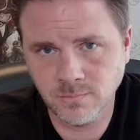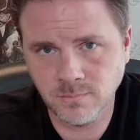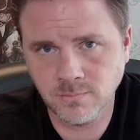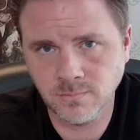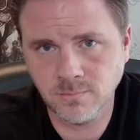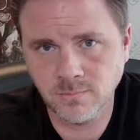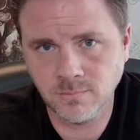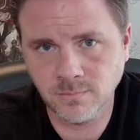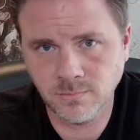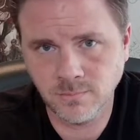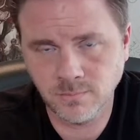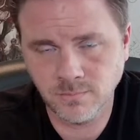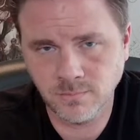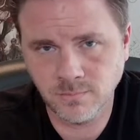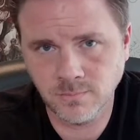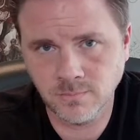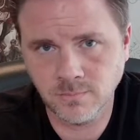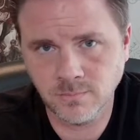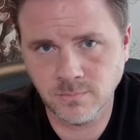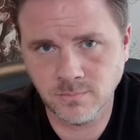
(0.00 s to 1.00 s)

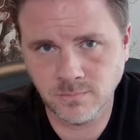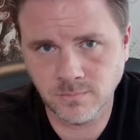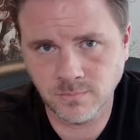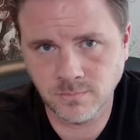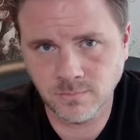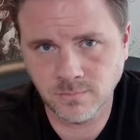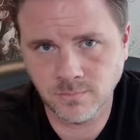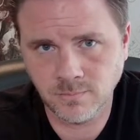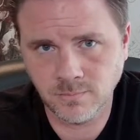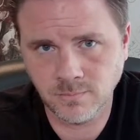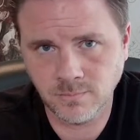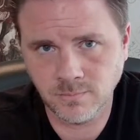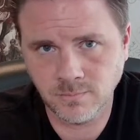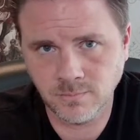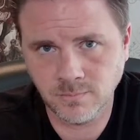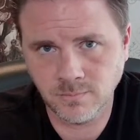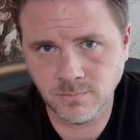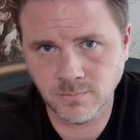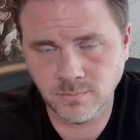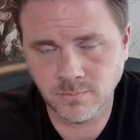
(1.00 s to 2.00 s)

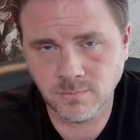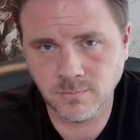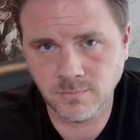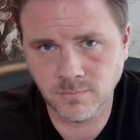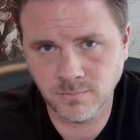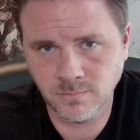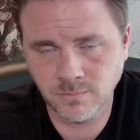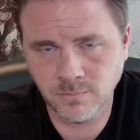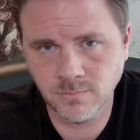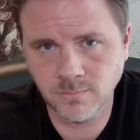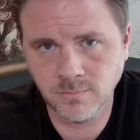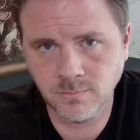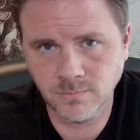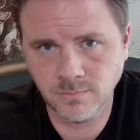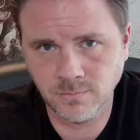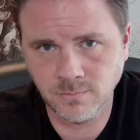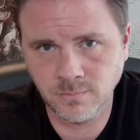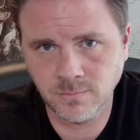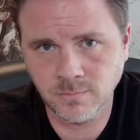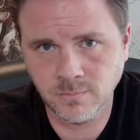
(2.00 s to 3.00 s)

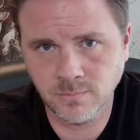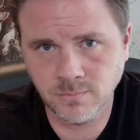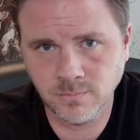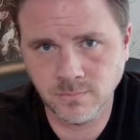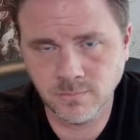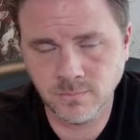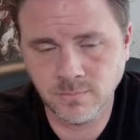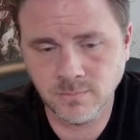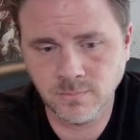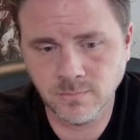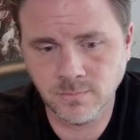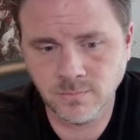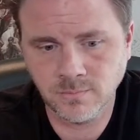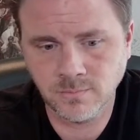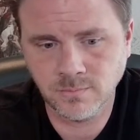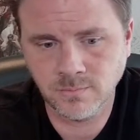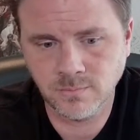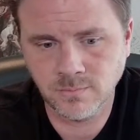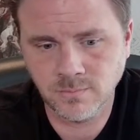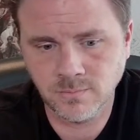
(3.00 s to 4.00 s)

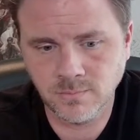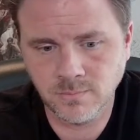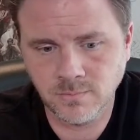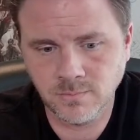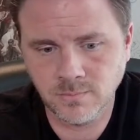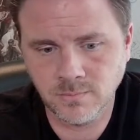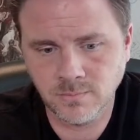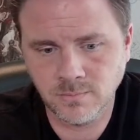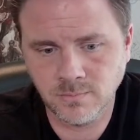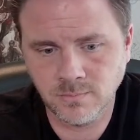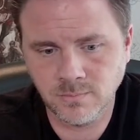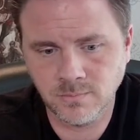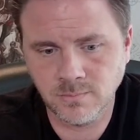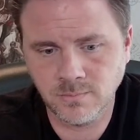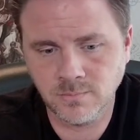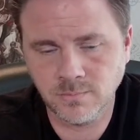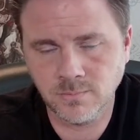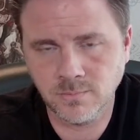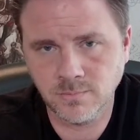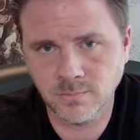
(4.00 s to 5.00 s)

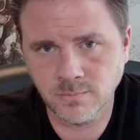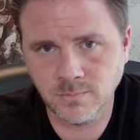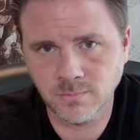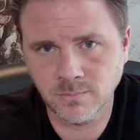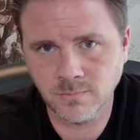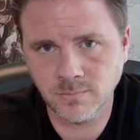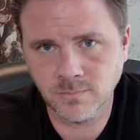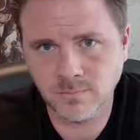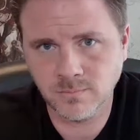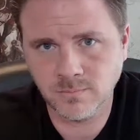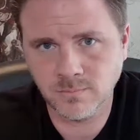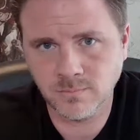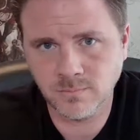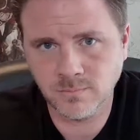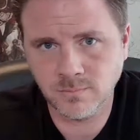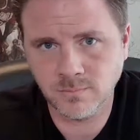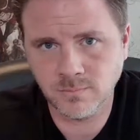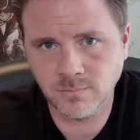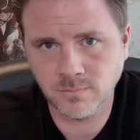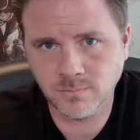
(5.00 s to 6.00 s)

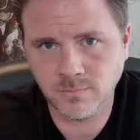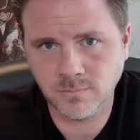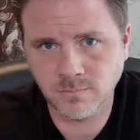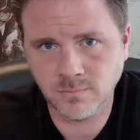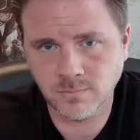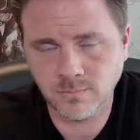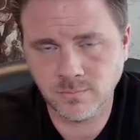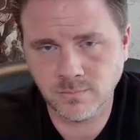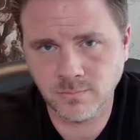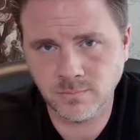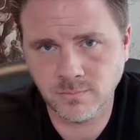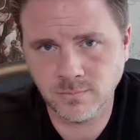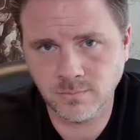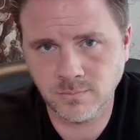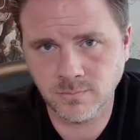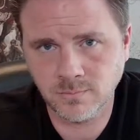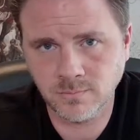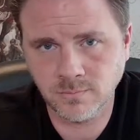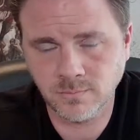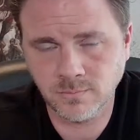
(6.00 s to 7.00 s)

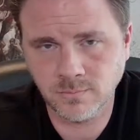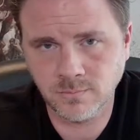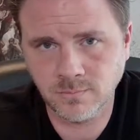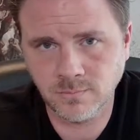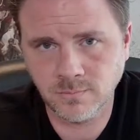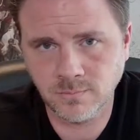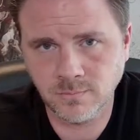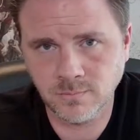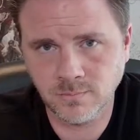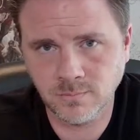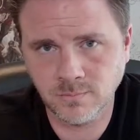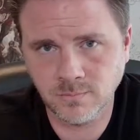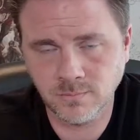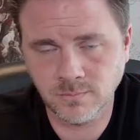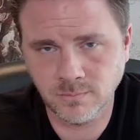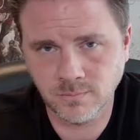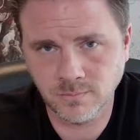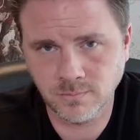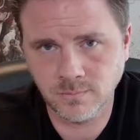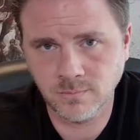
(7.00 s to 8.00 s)
The person shown says nothing.